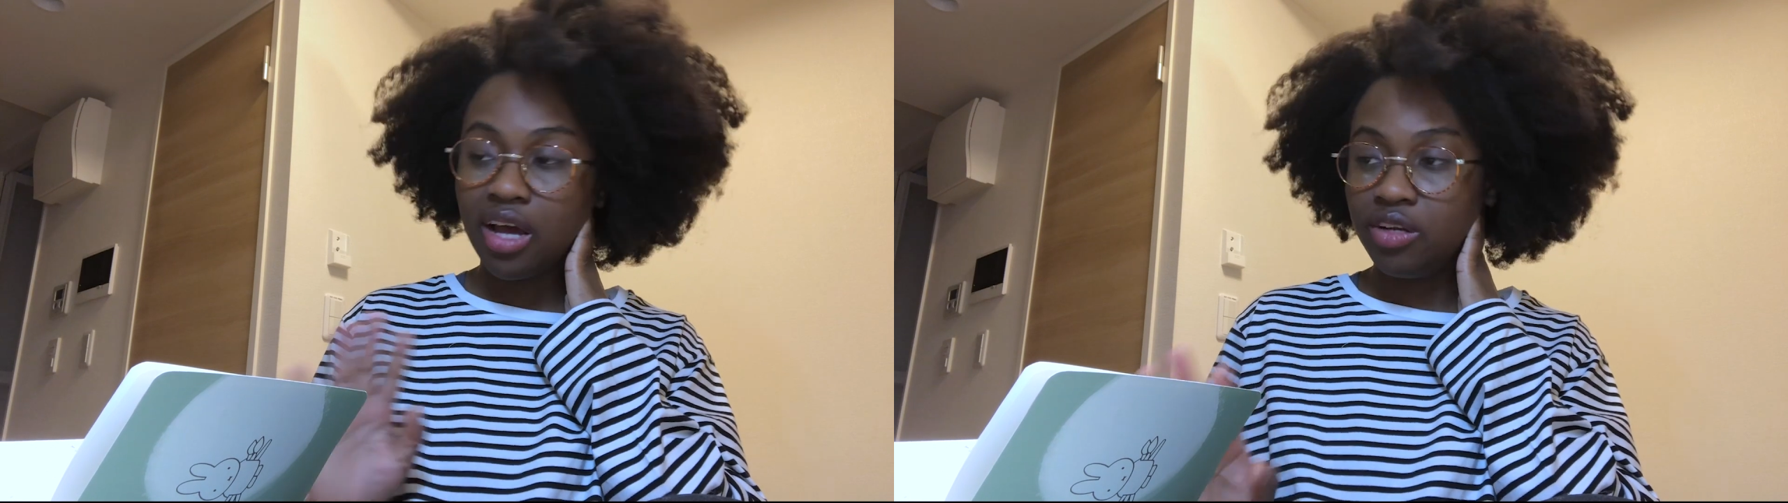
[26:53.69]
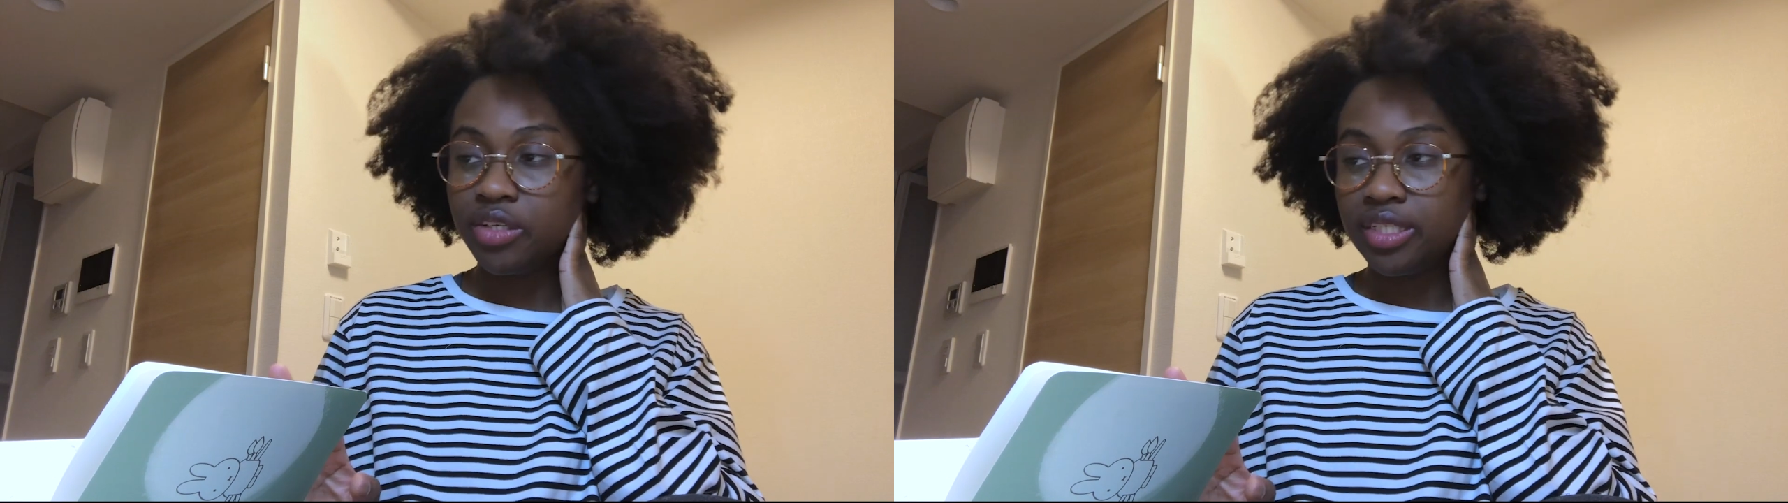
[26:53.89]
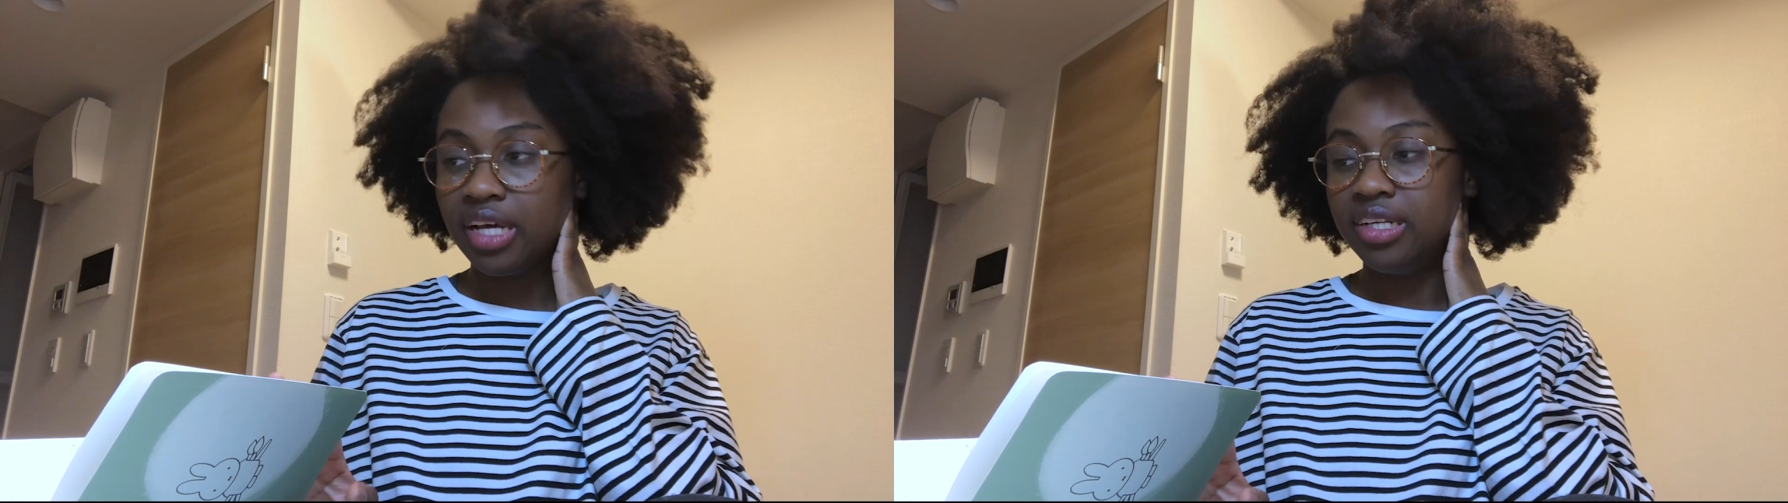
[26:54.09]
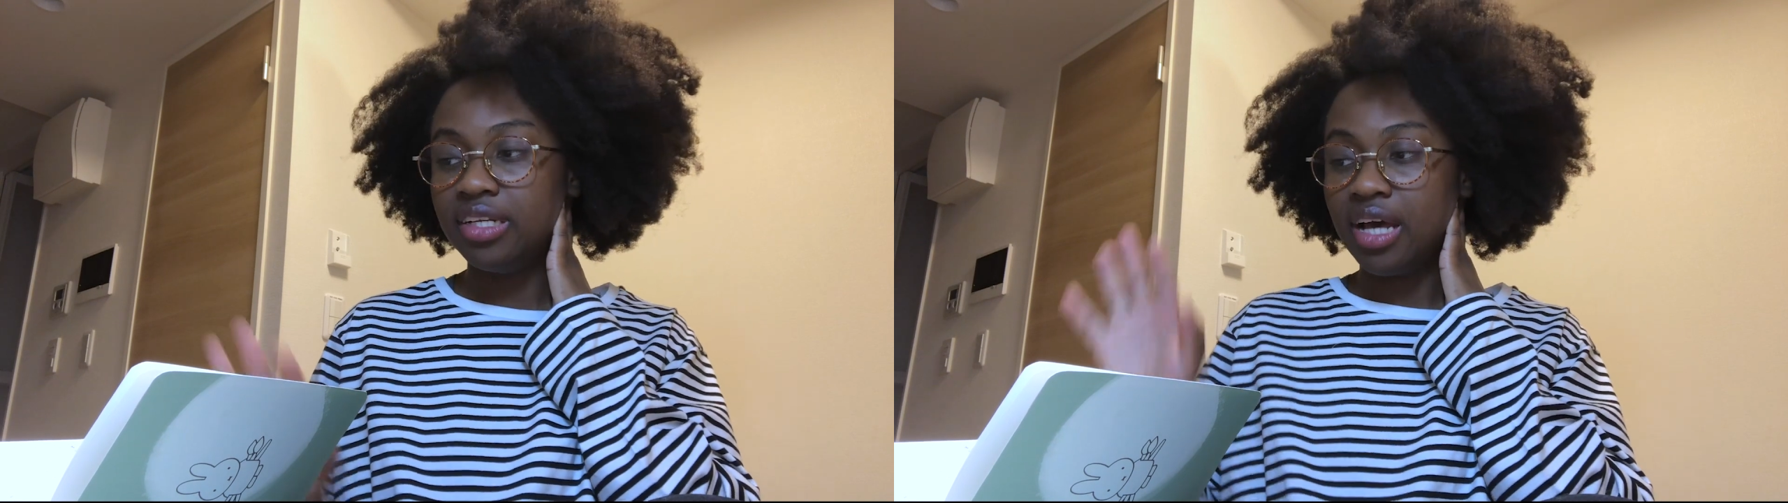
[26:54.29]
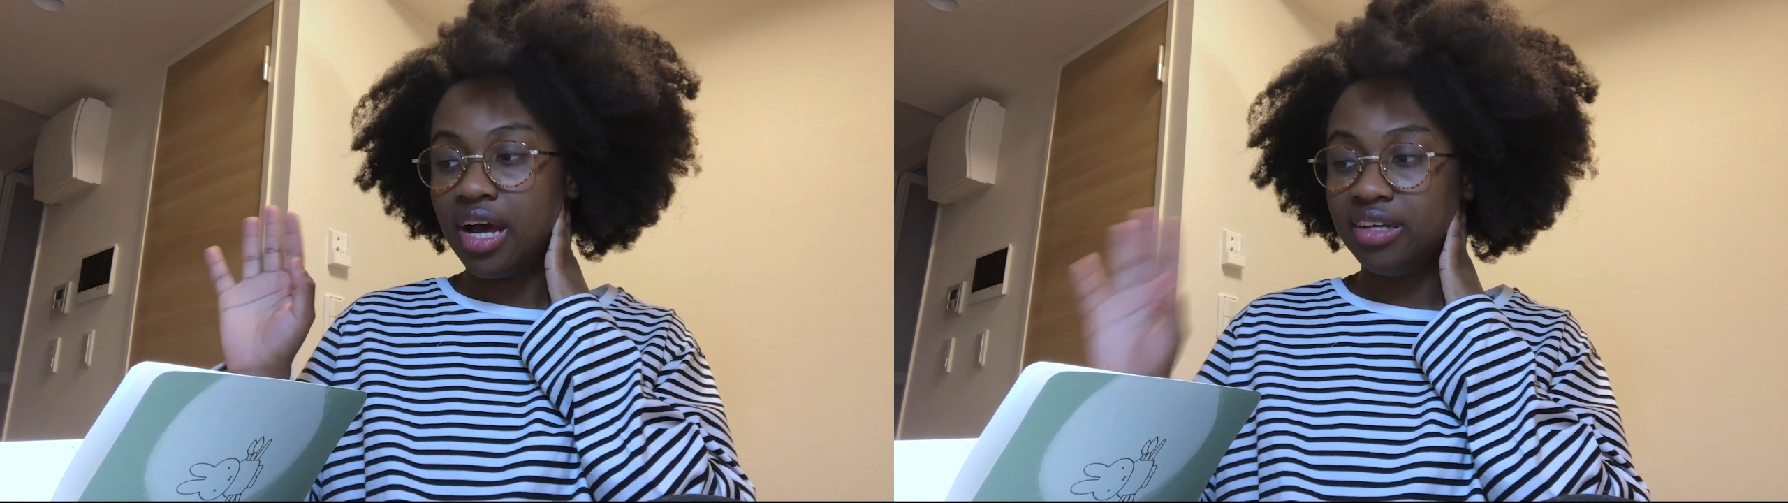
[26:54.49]
I looked at
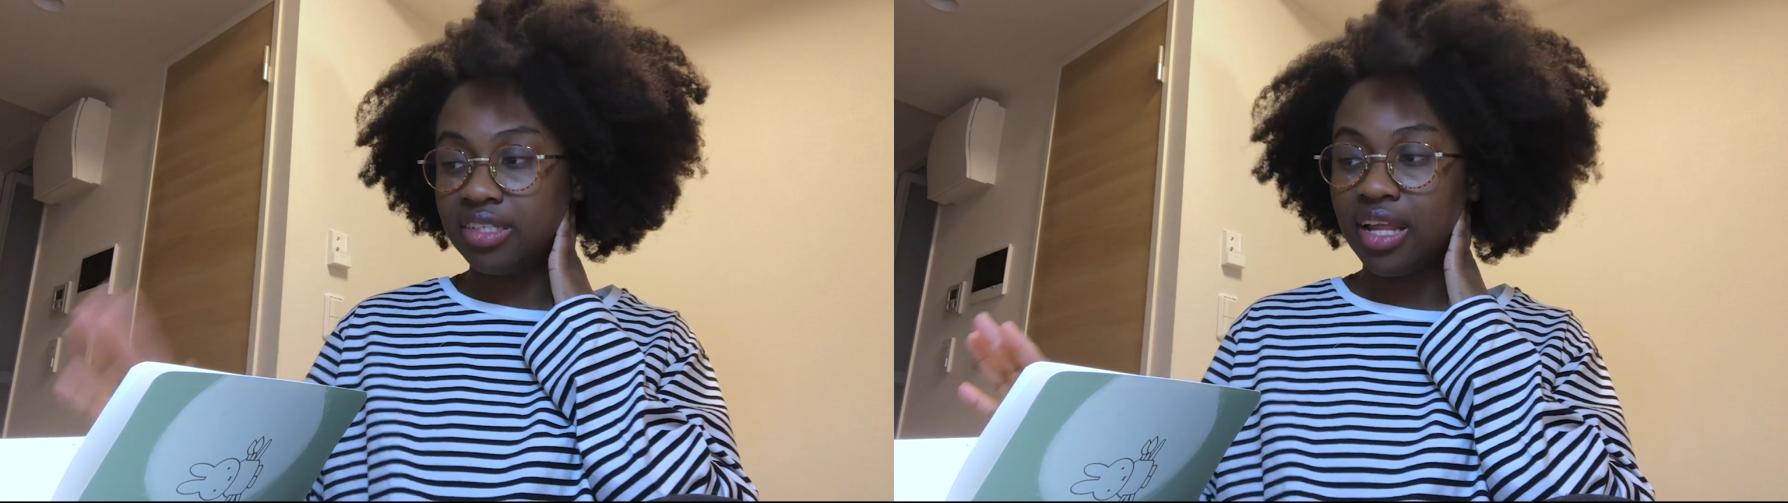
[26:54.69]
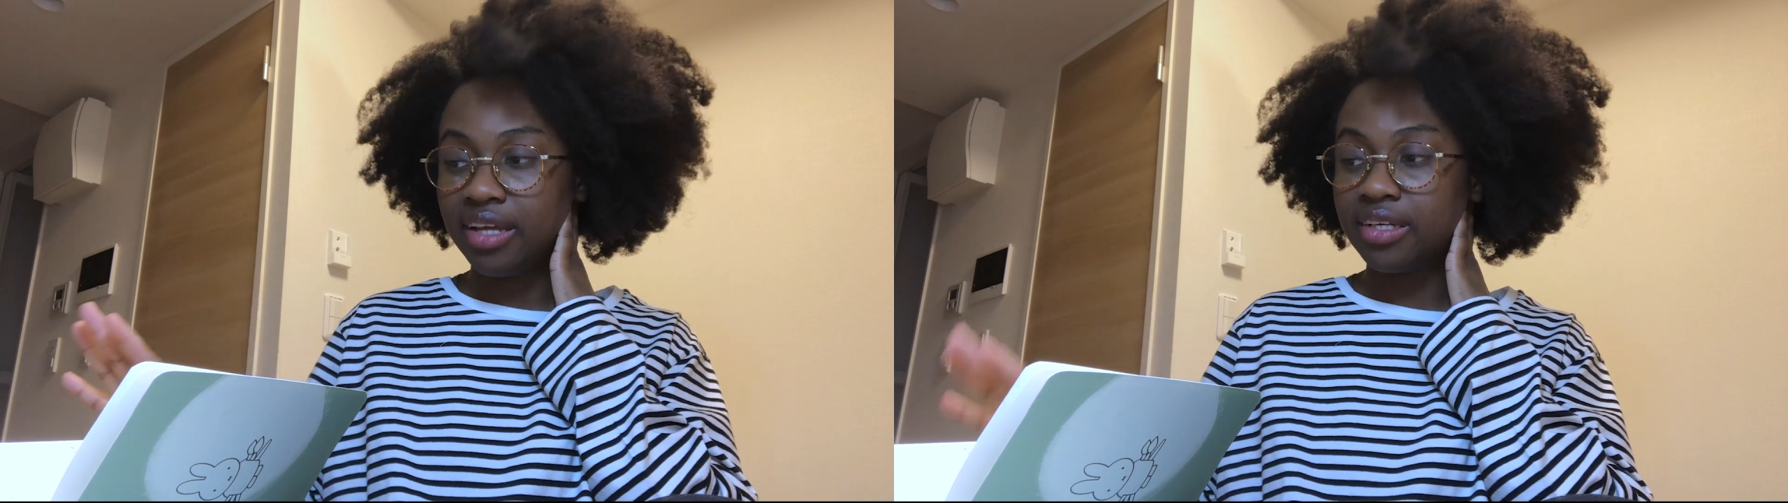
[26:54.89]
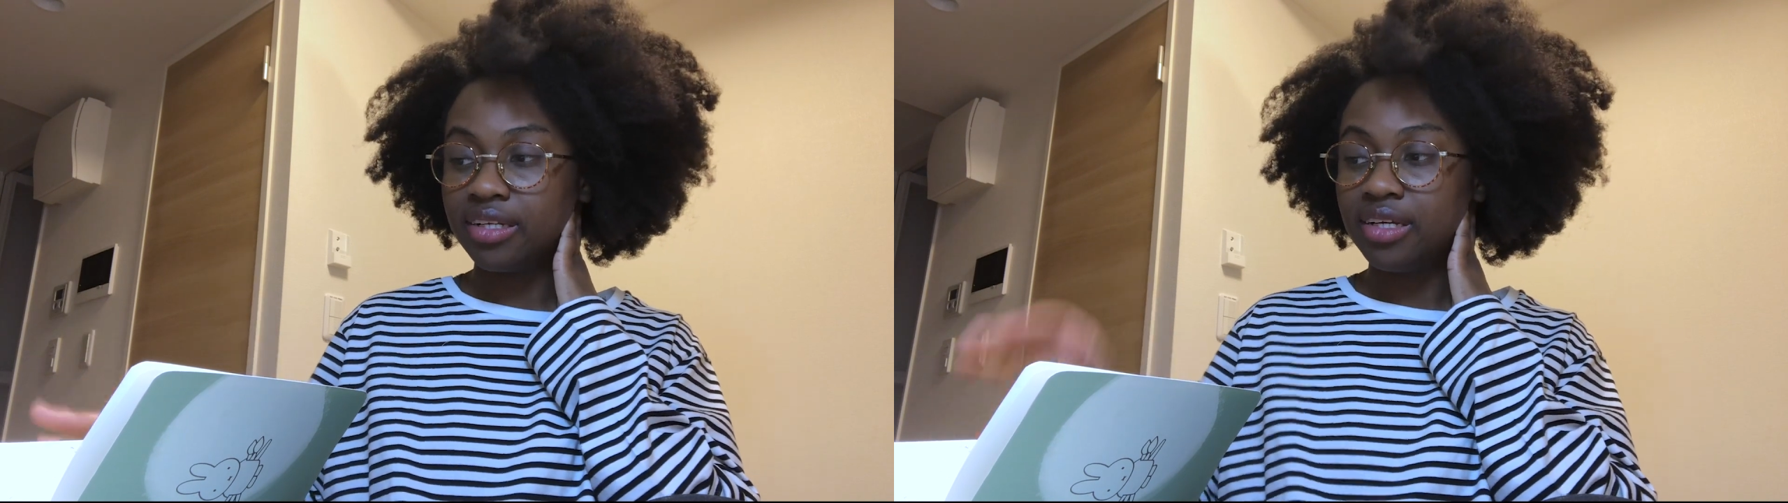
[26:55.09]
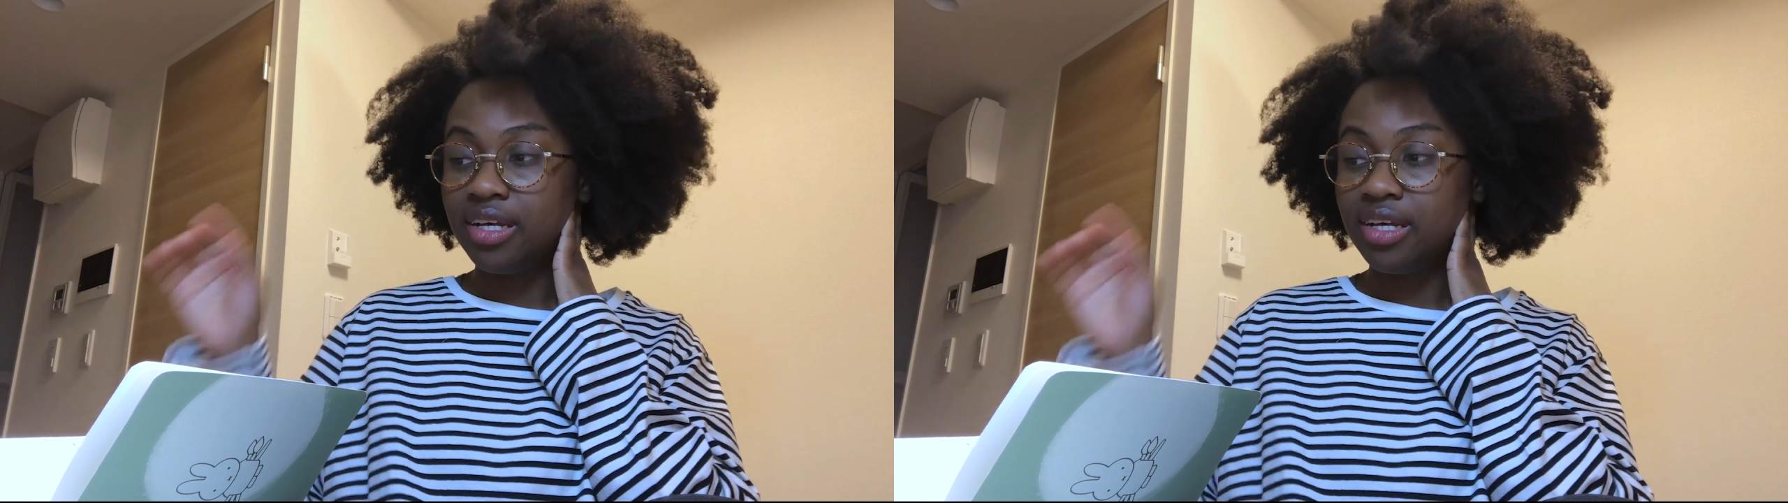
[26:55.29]
it, I was like,